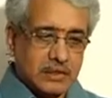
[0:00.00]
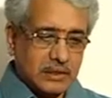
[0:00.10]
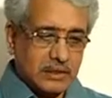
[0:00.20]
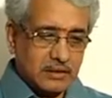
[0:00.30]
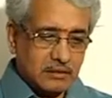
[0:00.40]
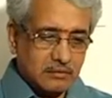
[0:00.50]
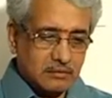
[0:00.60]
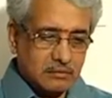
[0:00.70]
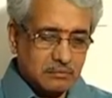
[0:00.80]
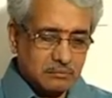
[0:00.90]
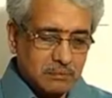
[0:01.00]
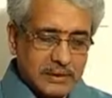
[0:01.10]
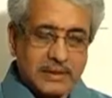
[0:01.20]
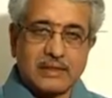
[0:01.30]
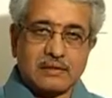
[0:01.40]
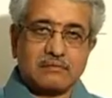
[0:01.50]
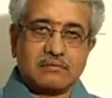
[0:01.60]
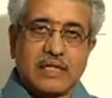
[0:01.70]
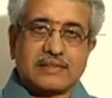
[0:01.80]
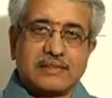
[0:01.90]
The material
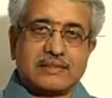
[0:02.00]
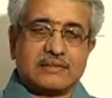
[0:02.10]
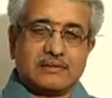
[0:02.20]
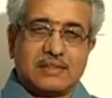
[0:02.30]
as such,